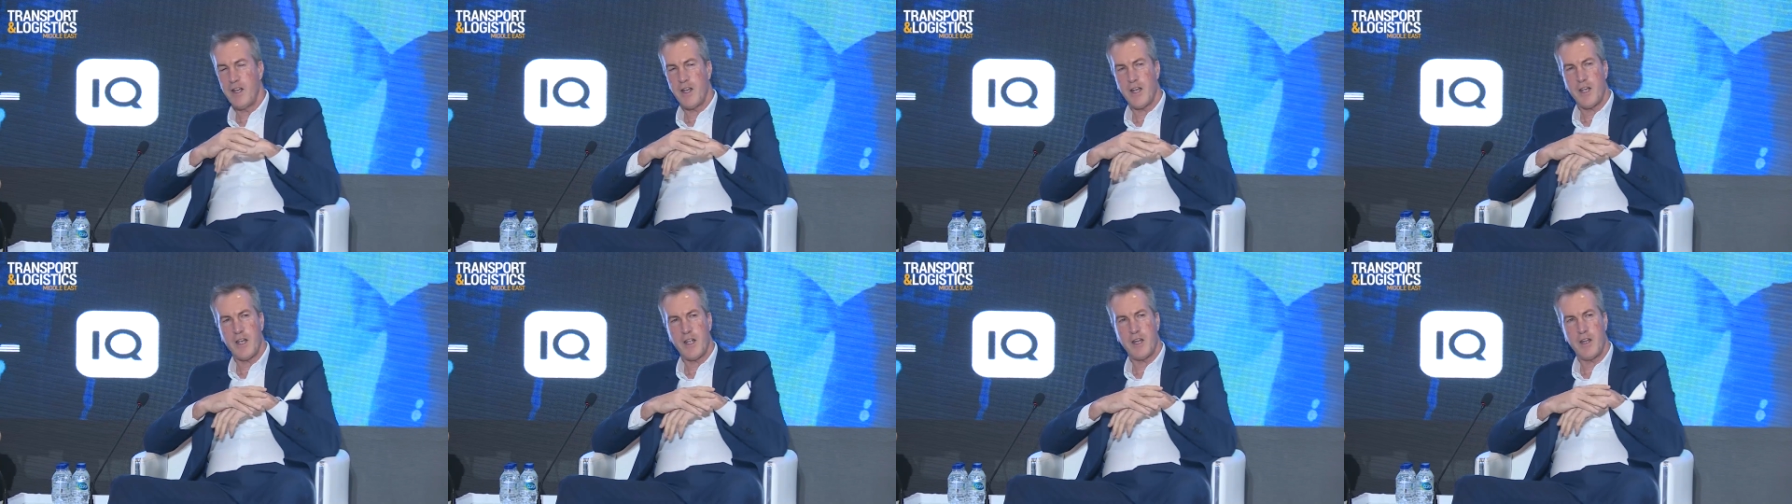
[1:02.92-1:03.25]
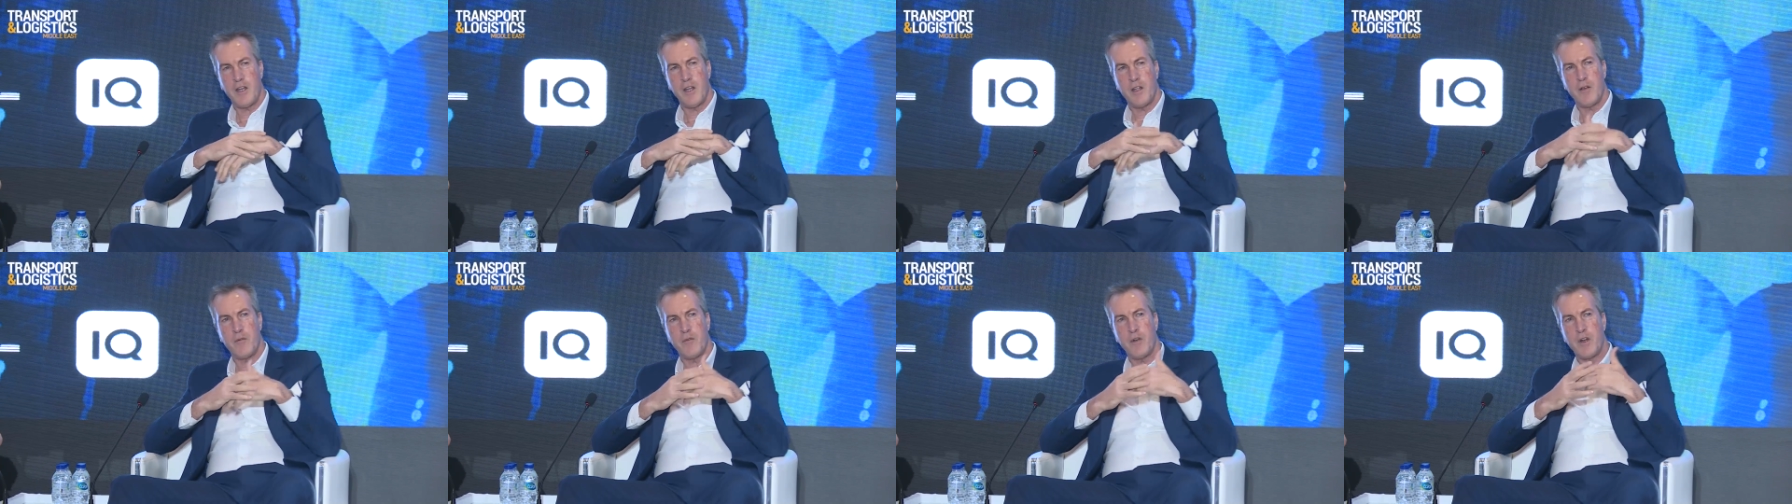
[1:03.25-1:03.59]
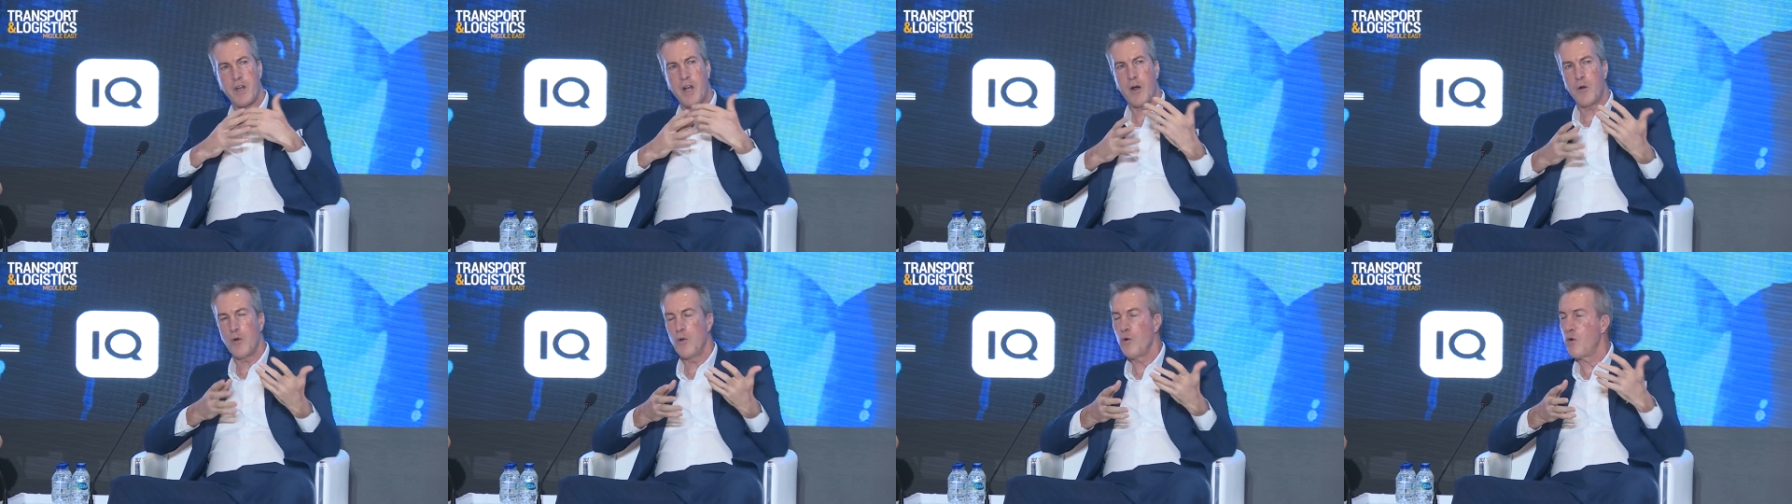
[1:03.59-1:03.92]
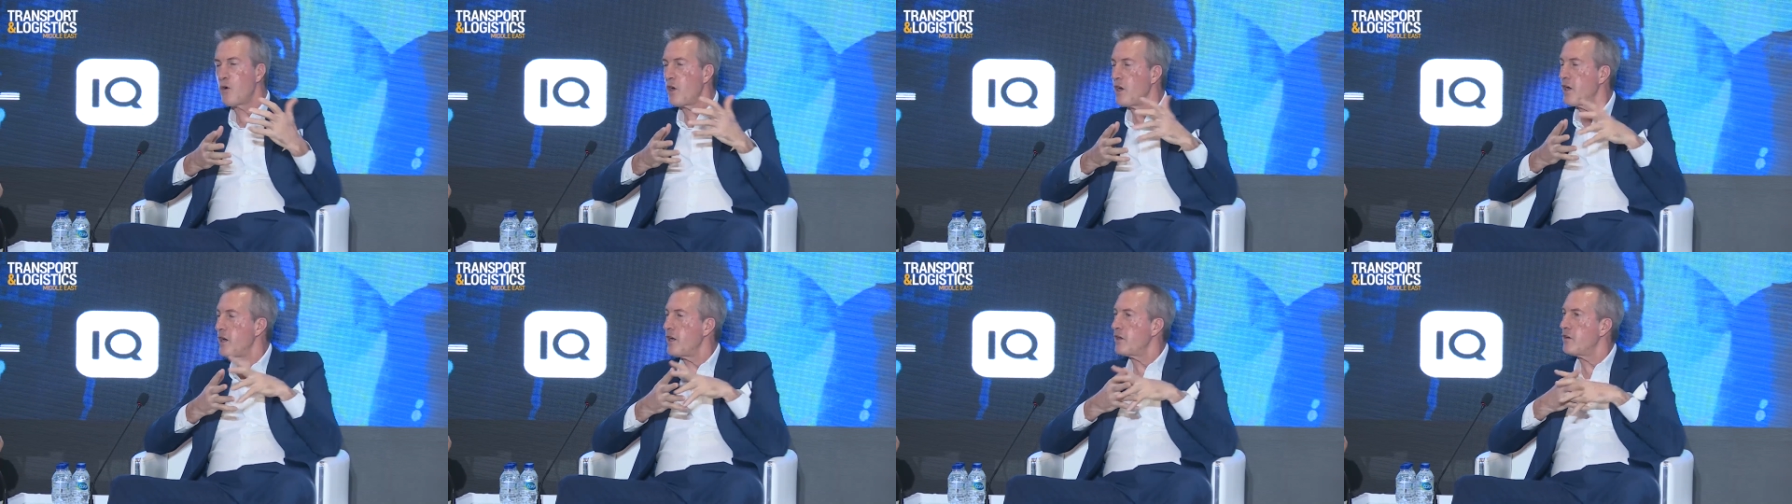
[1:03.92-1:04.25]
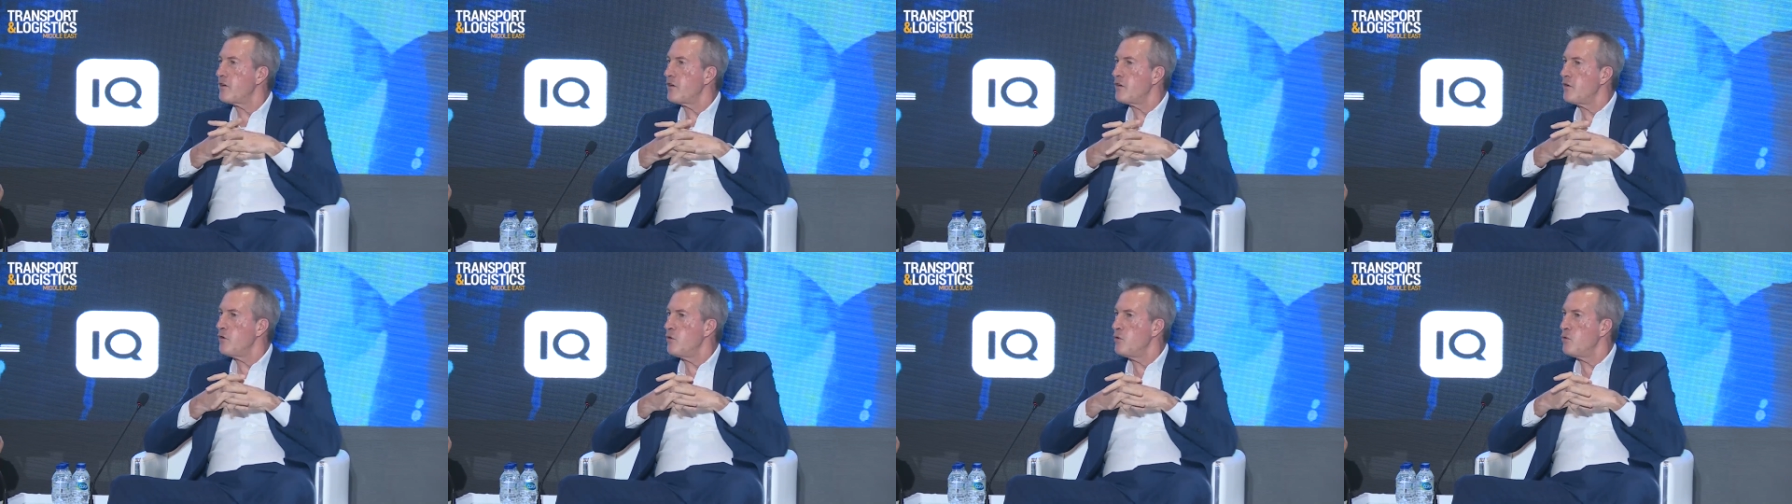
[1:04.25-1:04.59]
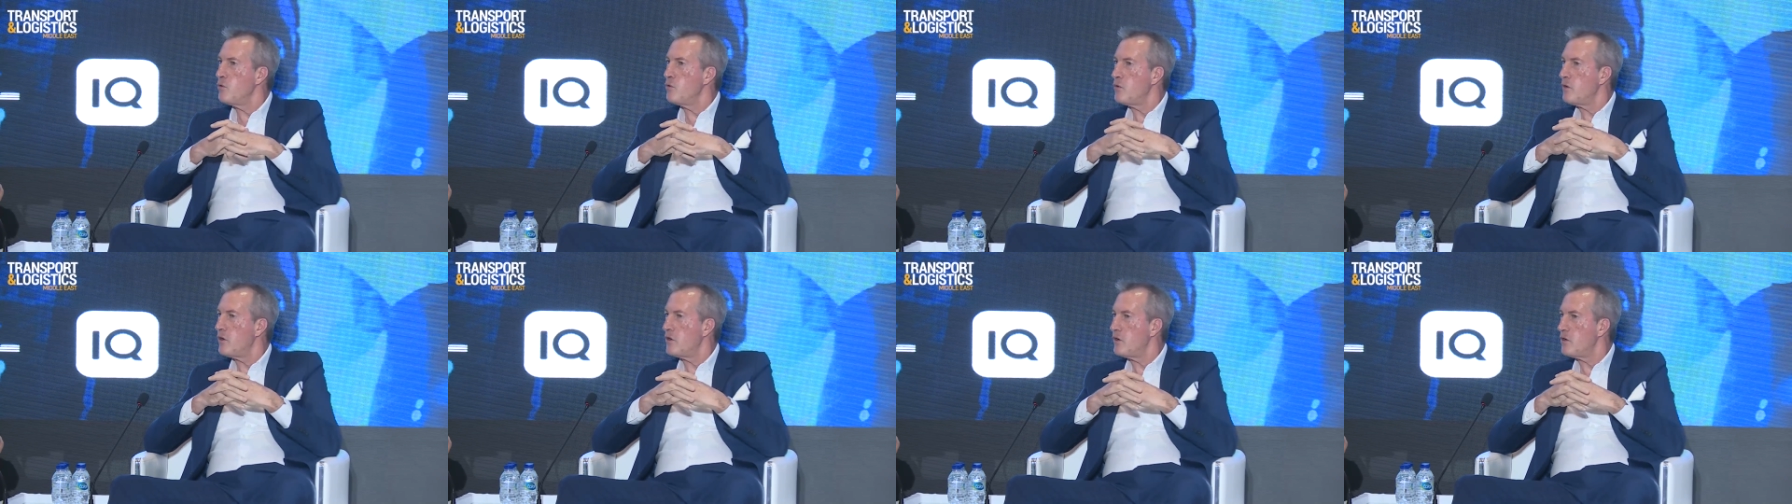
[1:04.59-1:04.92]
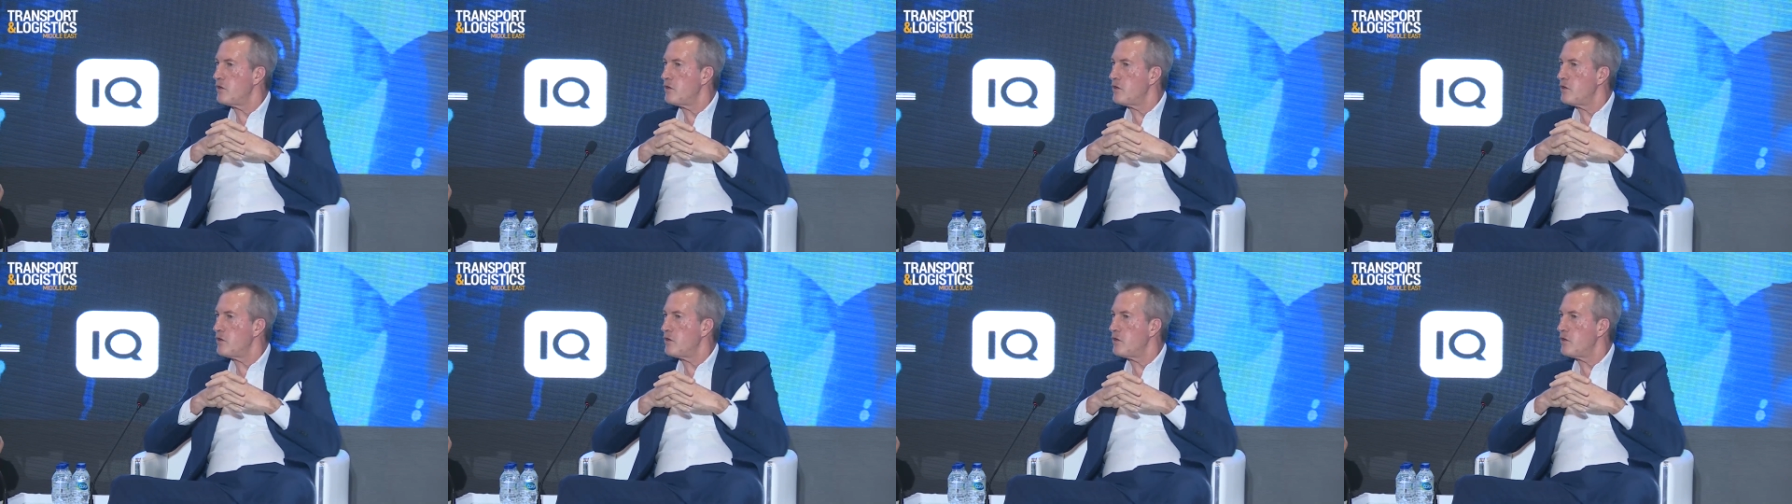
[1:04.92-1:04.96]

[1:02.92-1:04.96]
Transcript: And uh, we're now looking at a new